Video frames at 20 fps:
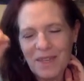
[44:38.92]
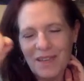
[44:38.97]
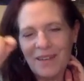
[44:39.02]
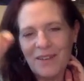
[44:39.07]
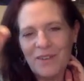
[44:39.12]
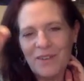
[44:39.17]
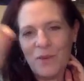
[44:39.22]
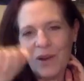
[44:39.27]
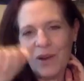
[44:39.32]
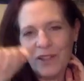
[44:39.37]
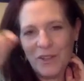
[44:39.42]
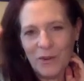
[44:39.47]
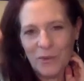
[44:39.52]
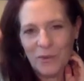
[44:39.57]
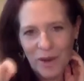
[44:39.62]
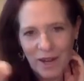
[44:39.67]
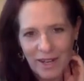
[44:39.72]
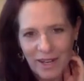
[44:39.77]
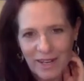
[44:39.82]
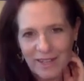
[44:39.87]
while you're
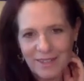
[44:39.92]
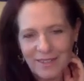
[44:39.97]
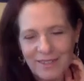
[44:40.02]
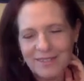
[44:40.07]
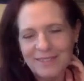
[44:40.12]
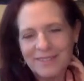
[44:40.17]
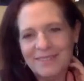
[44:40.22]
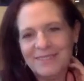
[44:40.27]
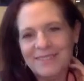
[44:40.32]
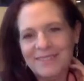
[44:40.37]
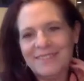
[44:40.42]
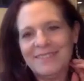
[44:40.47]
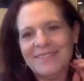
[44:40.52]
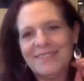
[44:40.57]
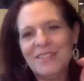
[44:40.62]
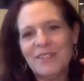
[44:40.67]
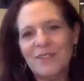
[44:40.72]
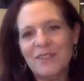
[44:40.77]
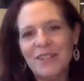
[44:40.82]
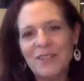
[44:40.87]
writing.
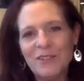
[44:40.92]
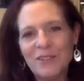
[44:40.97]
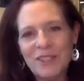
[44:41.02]
So give